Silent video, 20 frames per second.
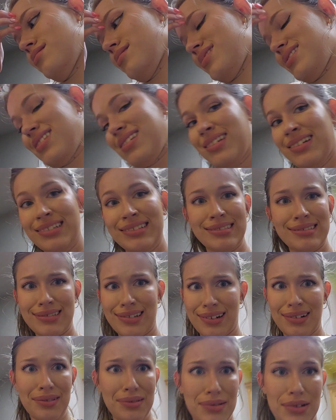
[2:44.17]
I
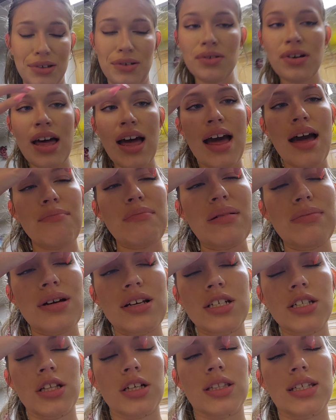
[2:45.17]
don't know. Maybe I
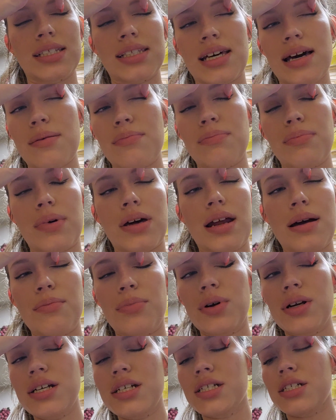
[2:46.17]
should look this up, but I'm
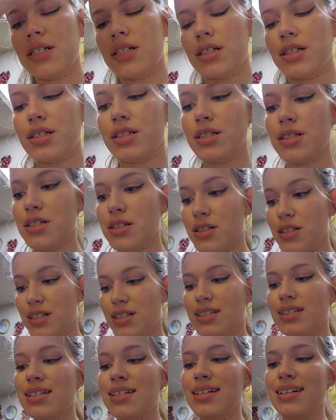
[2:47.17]
pretty sure you
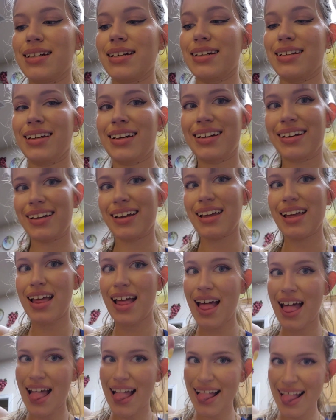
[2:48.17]
just need
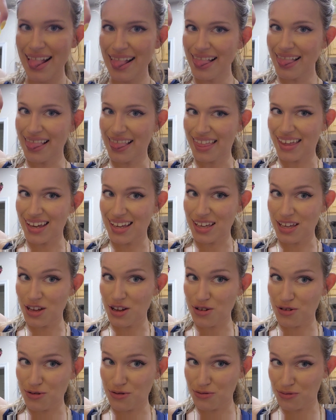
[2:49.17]
the
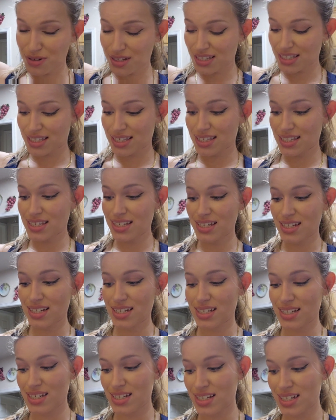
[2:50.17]
yolks.
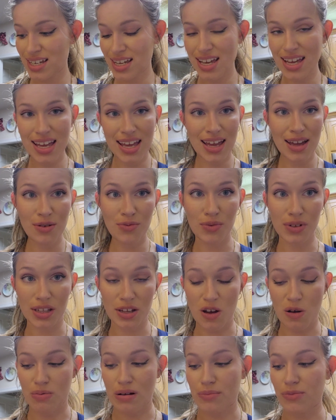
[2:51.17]

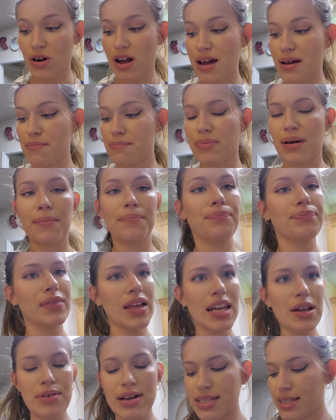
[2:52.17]
Really hope I'm right, but
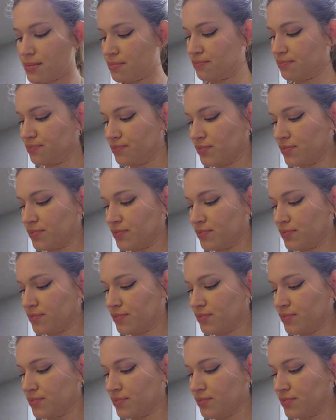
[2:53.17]
anyways,